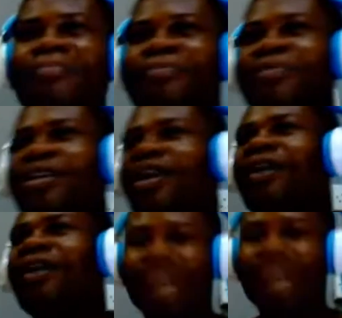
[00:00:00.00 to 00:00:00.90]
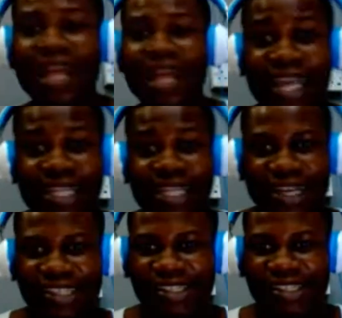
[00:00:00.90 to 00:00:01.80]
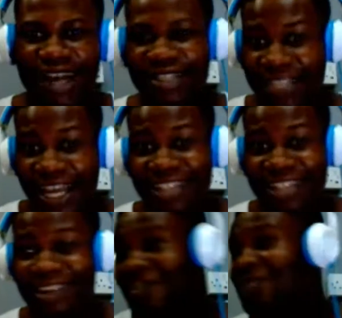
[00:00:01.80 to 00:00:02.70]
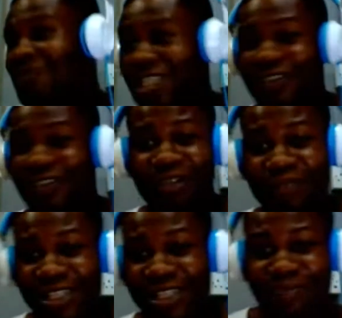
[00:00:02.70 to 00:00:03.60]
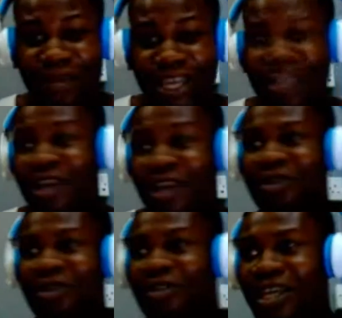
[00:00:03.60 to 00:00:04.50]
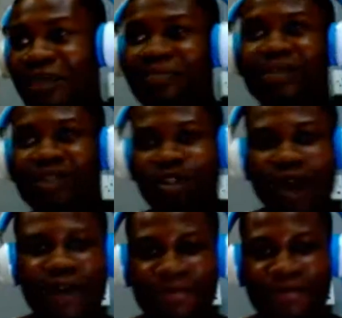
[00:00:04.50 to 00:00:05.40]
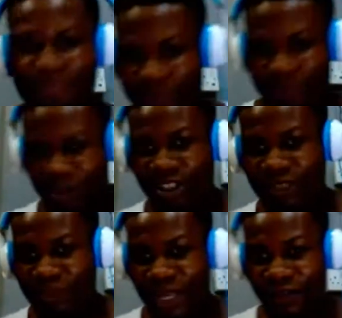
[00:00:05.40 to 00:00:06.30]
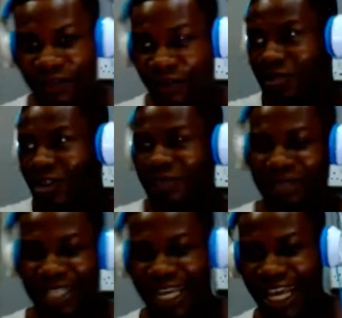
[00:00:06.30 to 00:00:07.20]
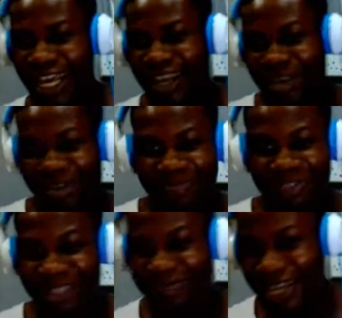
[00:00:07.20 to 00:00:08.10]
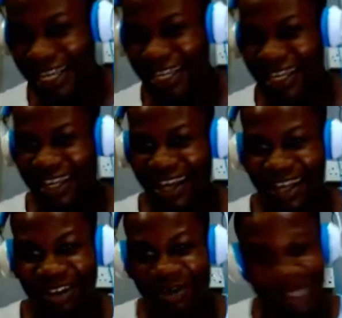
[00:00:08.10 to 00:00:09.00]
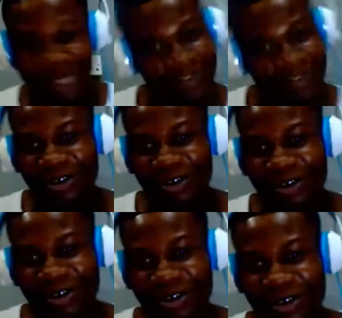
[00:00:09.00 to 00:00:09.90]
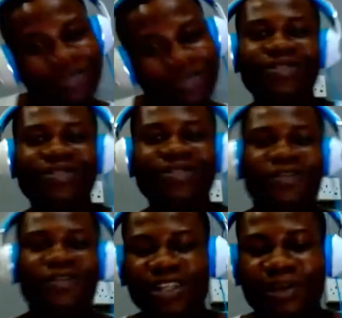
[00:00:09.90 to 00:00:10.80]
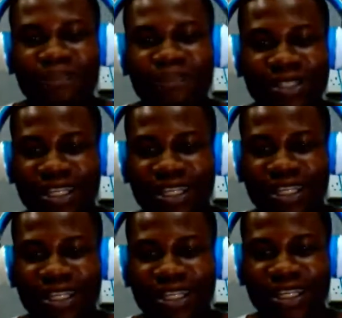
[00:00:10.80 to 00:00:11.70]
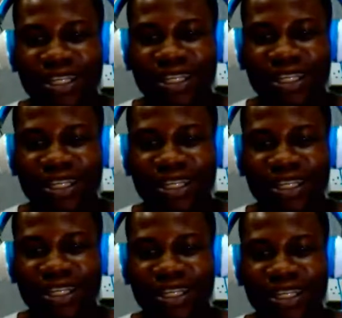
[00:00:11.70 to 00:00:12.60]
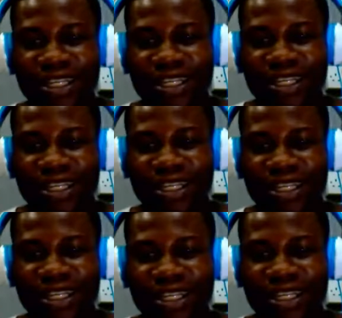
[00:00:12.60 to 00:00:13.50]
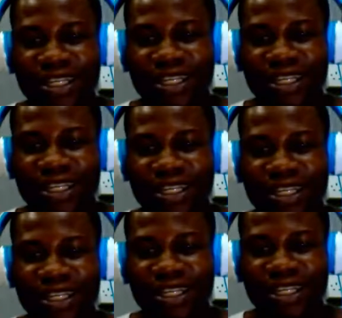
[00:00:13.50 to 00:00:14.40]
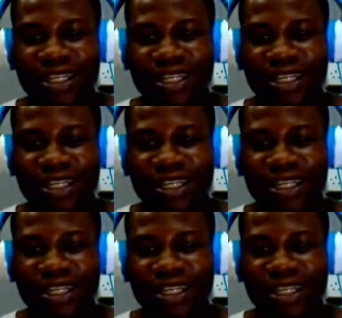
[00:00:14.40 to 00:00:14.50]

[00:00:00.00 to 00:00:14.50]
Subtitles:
salary earners are there in the office waiting for the monthly pay, okay, you have gotten paid from company A, company B, and also waiting for what your fiscal business company to pay you. What is wrong with that?